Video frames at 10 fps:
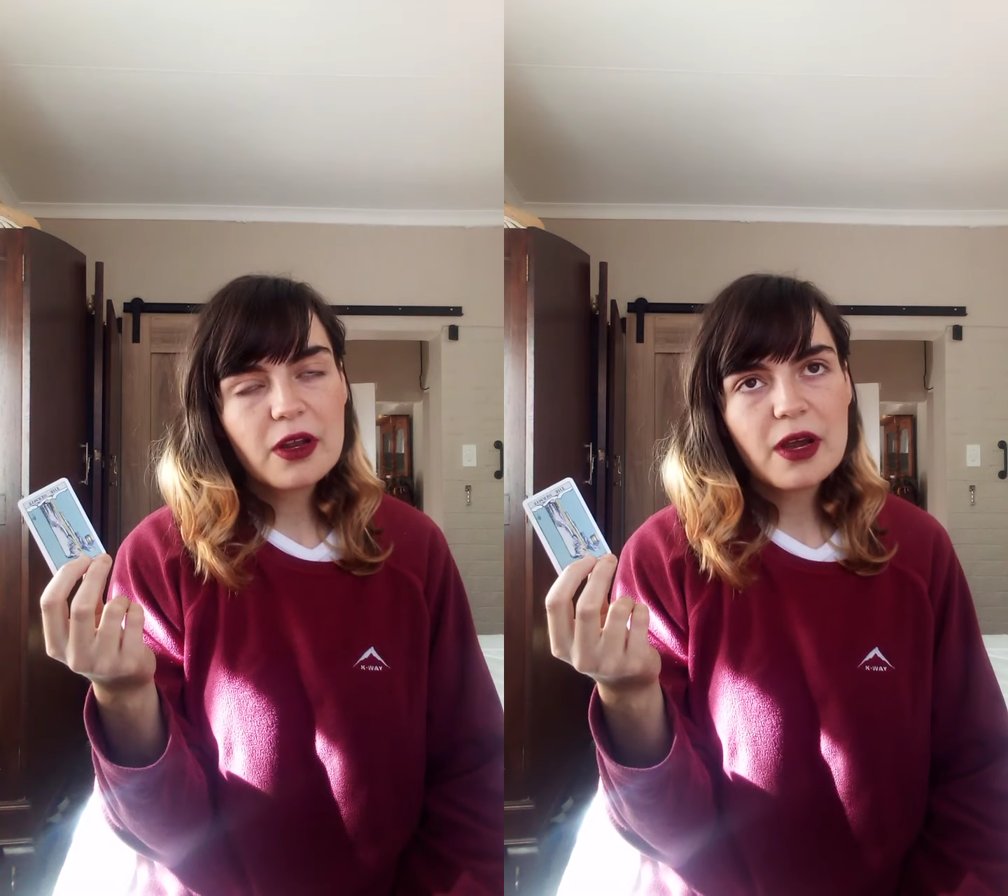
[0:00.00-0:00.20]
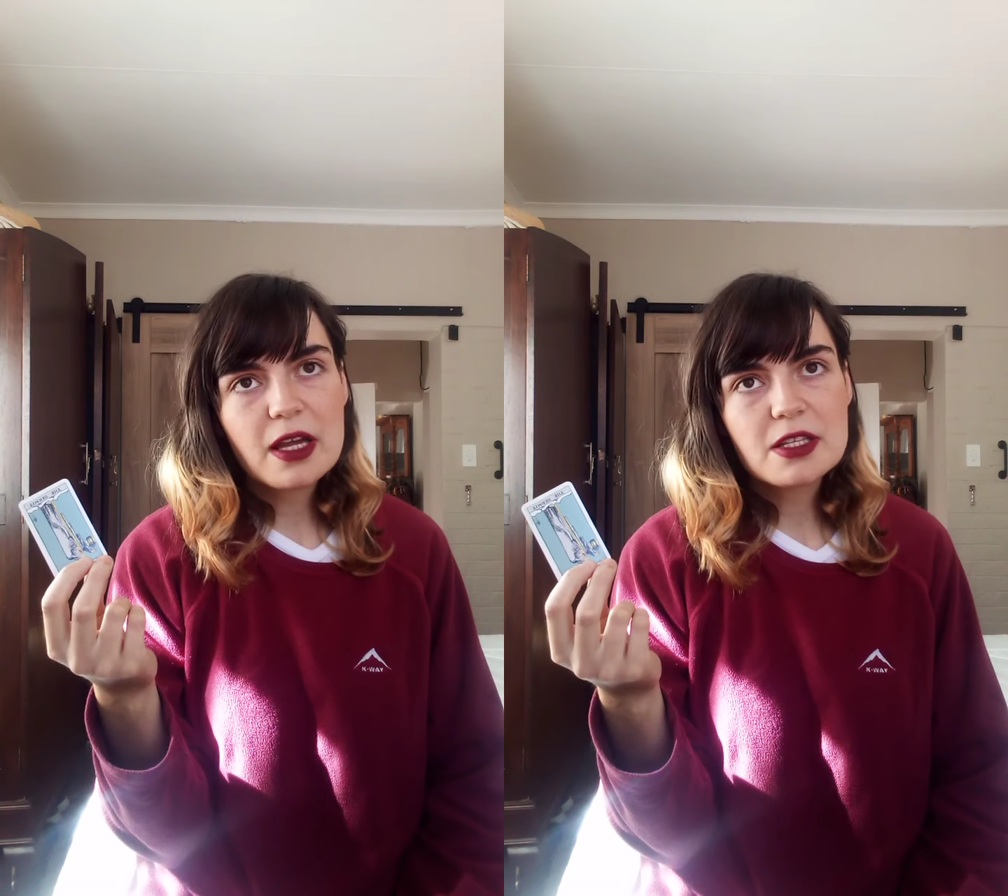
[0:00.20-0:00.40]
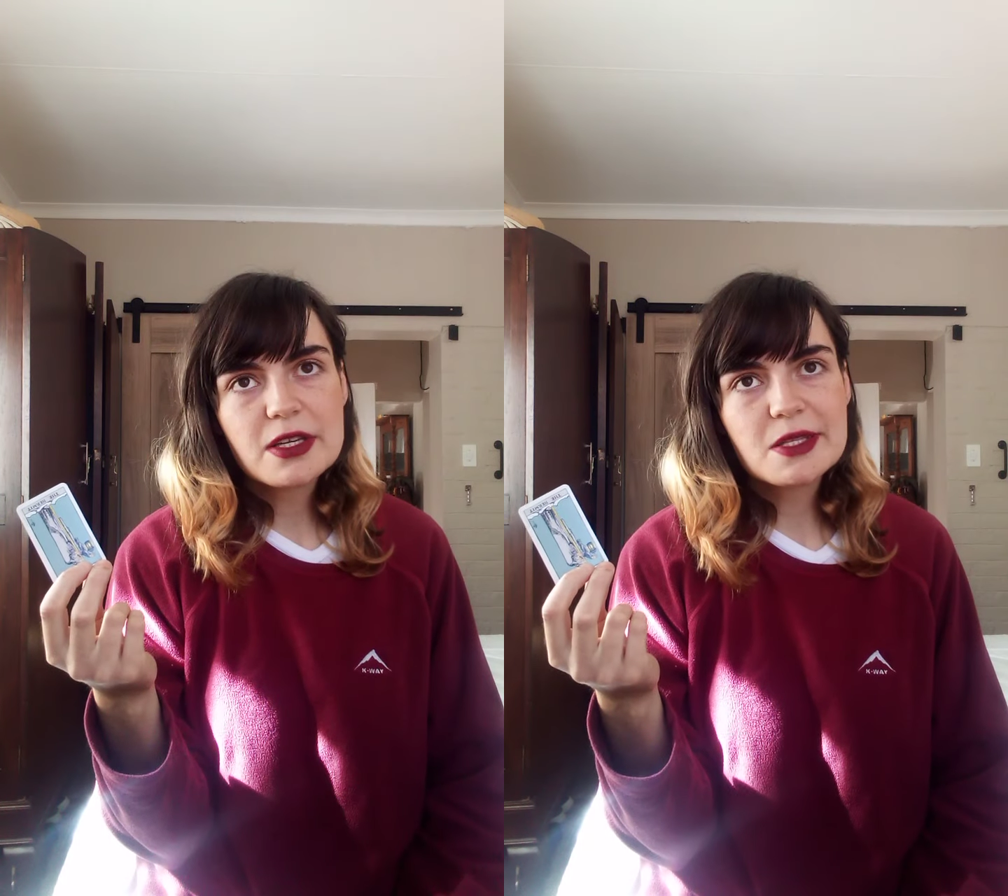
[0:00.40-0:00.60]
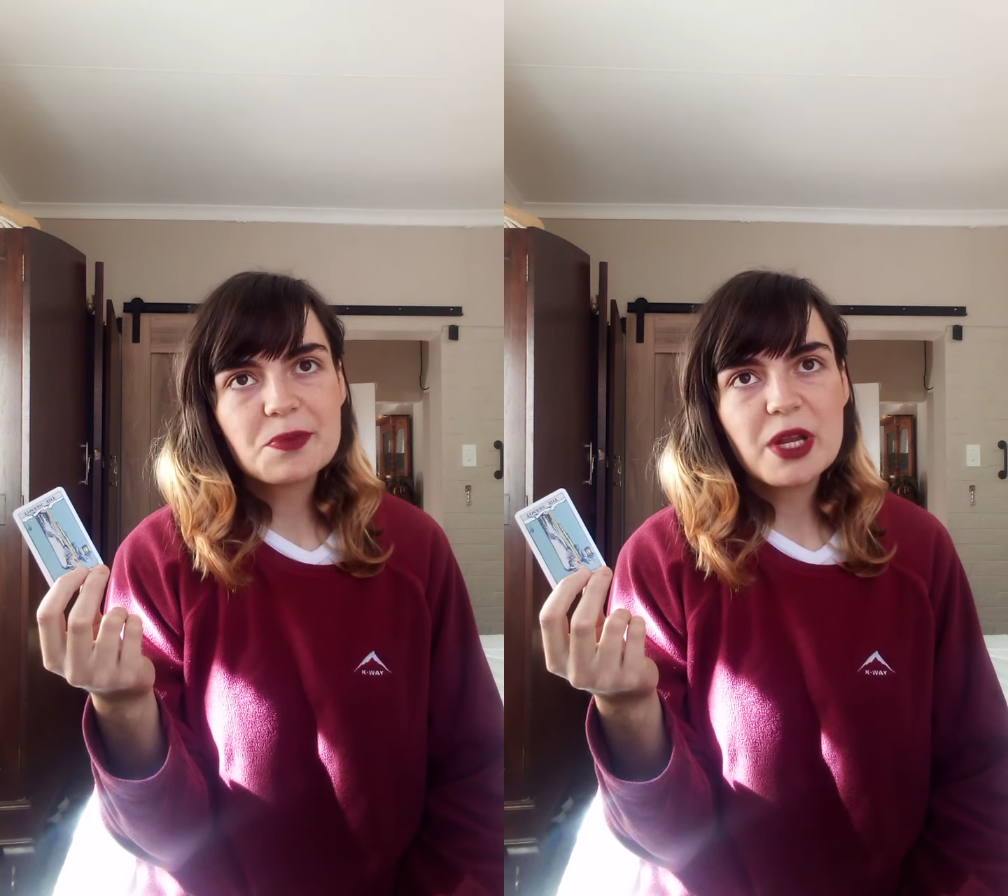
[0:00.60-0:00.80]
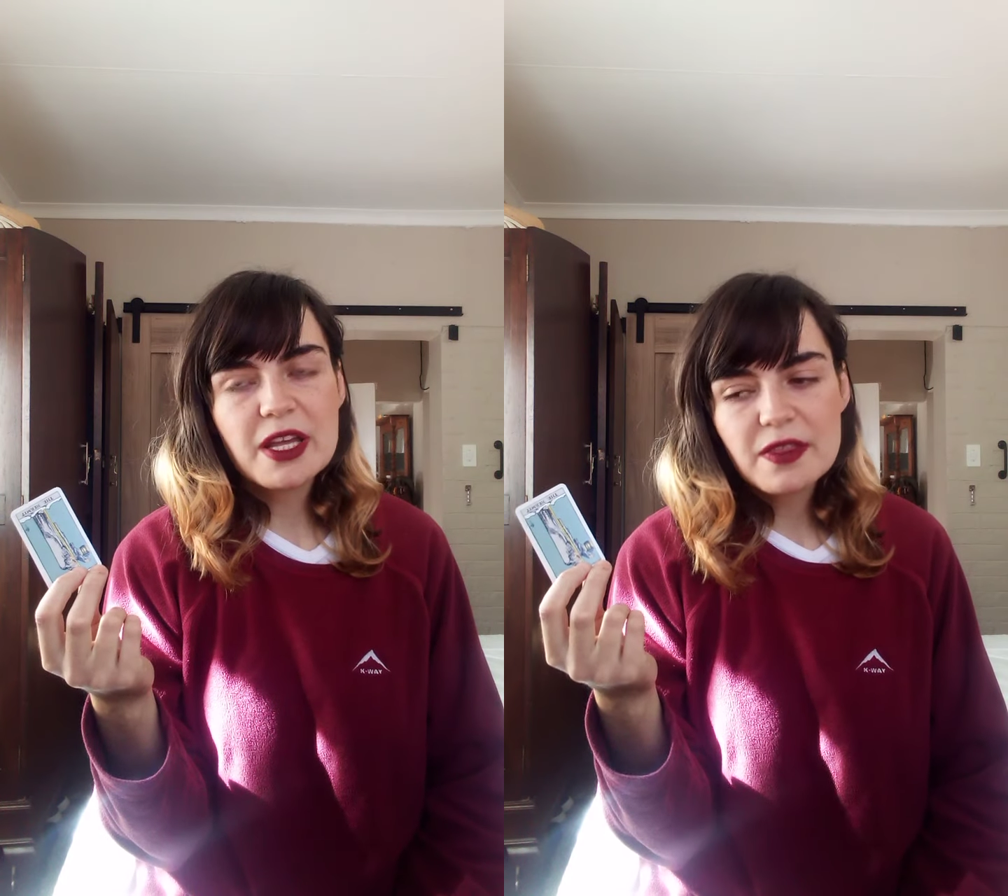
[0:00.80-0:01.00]
how to
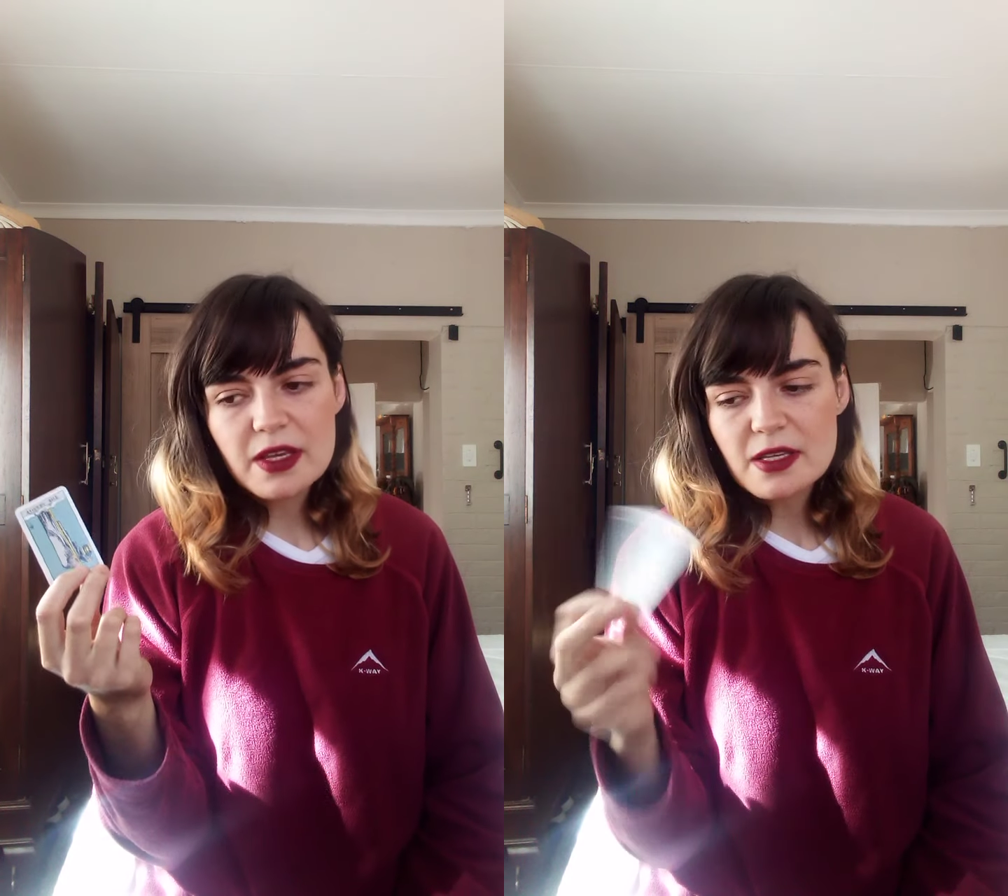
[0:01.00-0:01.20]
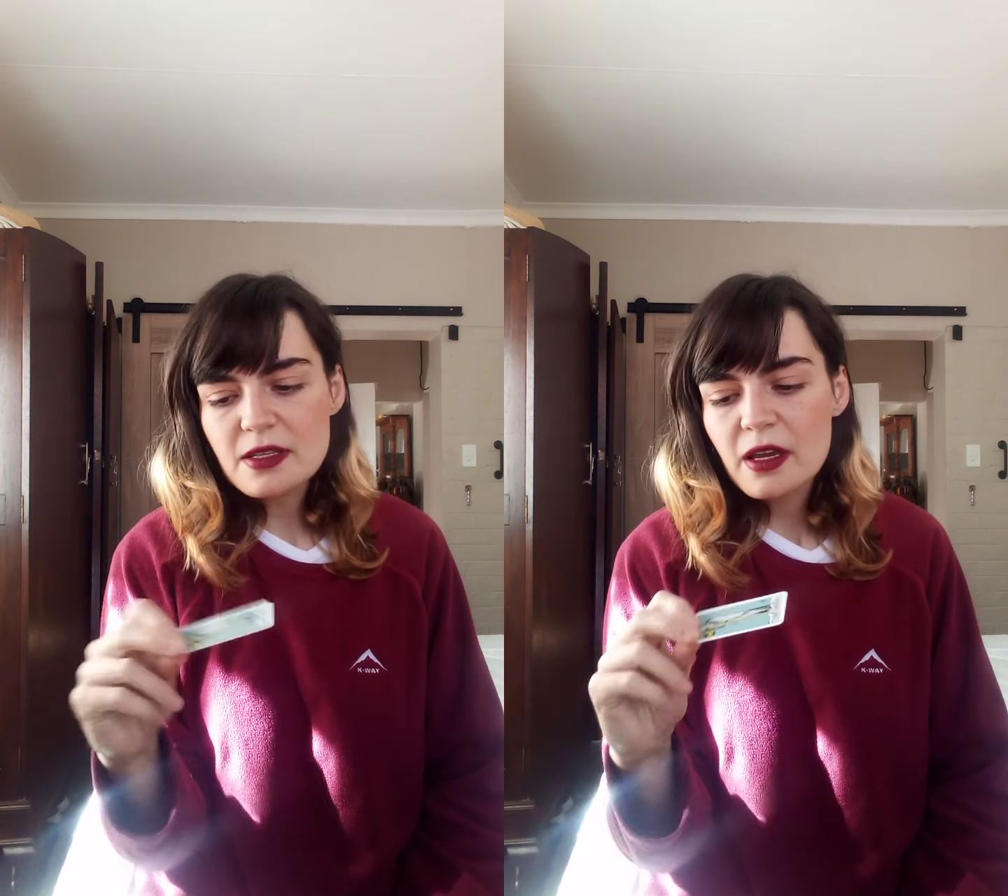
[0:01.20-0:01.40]
explain this.